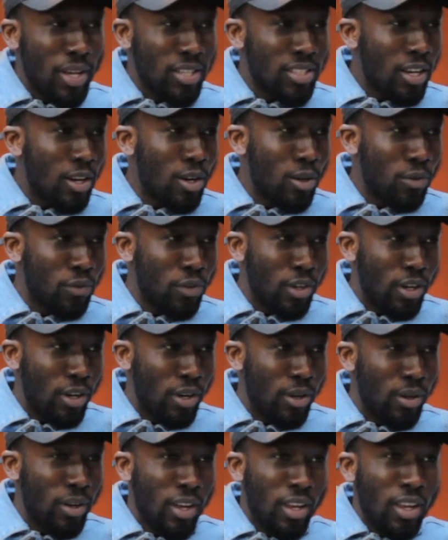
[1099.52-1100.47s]
myself you yeah,
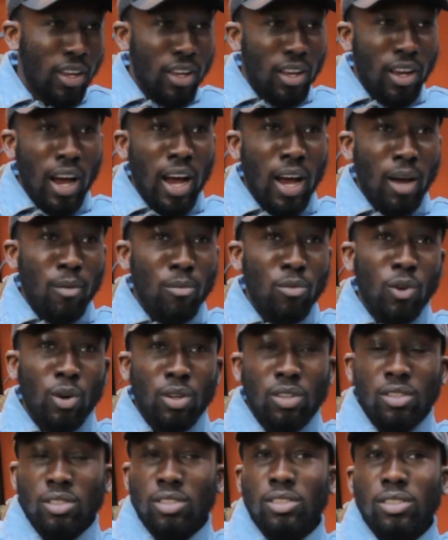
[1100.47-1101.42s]
know i'm
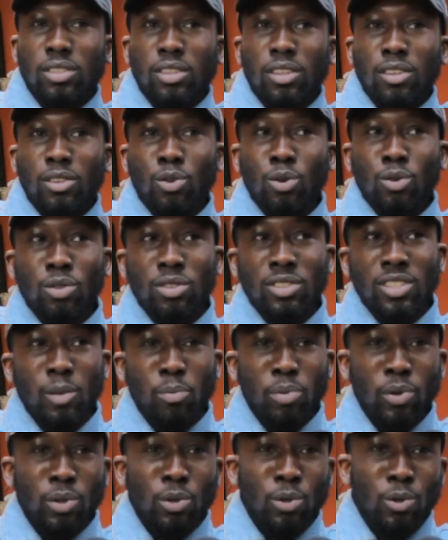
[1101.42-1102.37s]
not everything. your
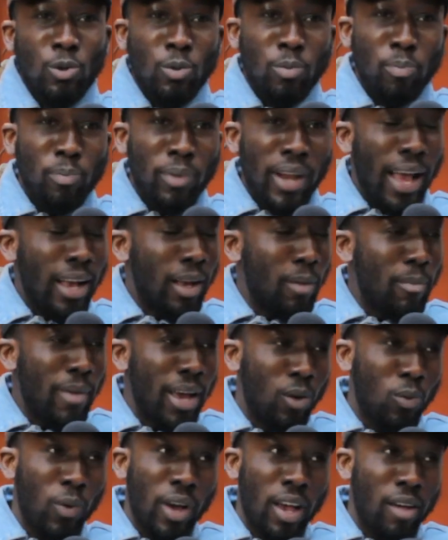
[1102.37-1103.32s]
typical black yeah,
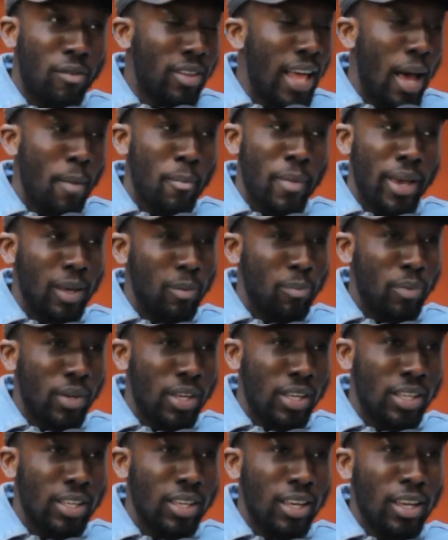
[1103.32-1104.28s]
man whatever that may
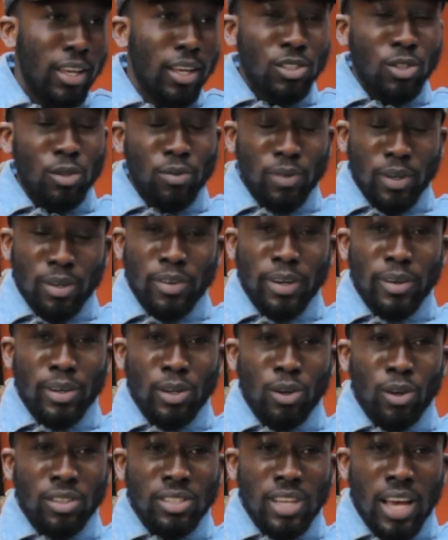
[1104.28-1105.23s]
be so for a
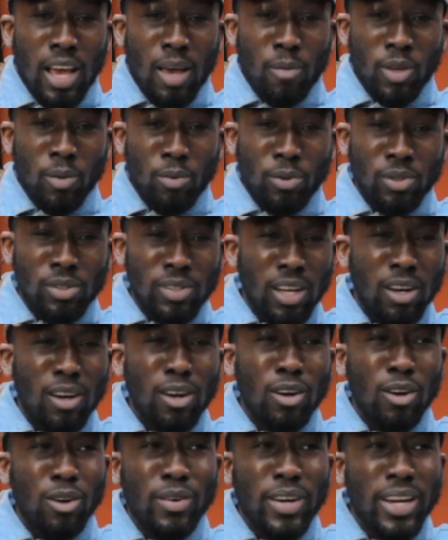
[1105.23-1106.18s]
very long time people used to say
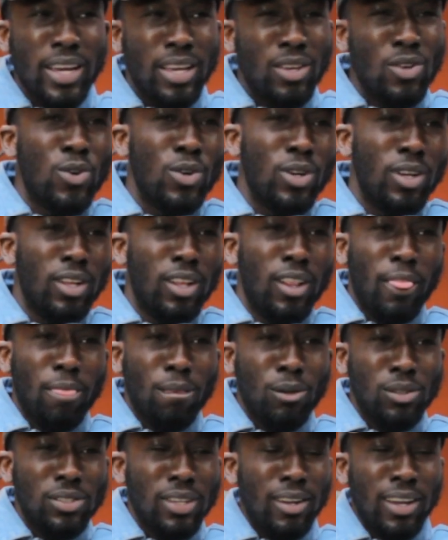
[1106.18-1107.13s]
oh all right you're
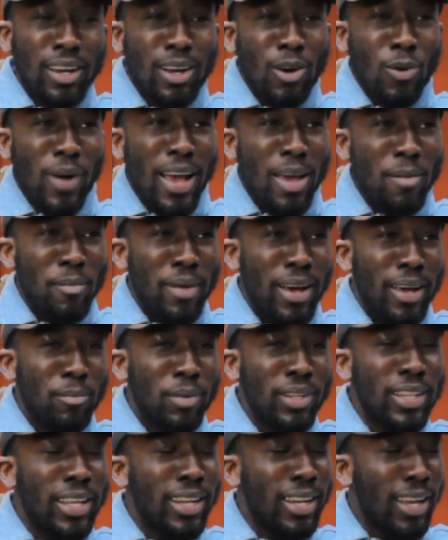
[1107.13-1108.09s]
you sound like a white
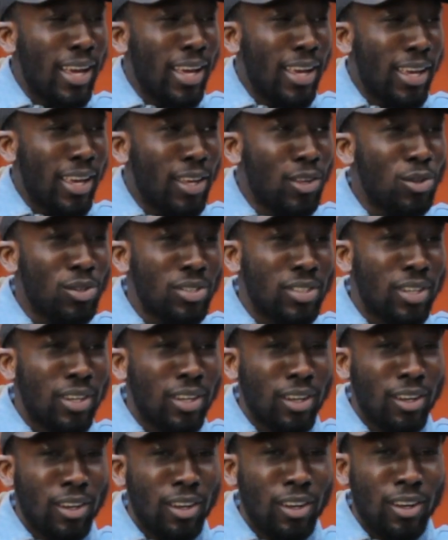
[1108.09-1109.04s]
man but then it used to
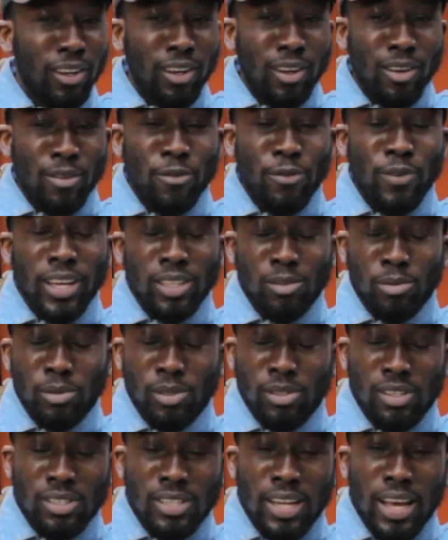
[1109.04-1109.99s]
conflicted
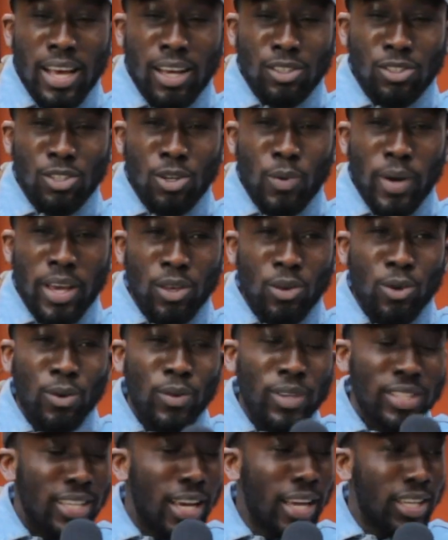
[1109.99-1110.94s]
me because I was like, so wait,
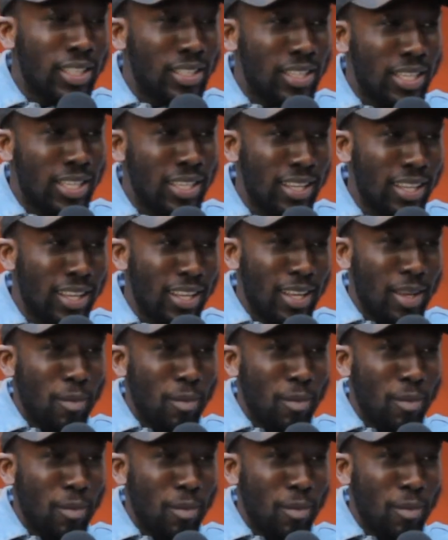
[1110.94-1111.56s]
you're attaching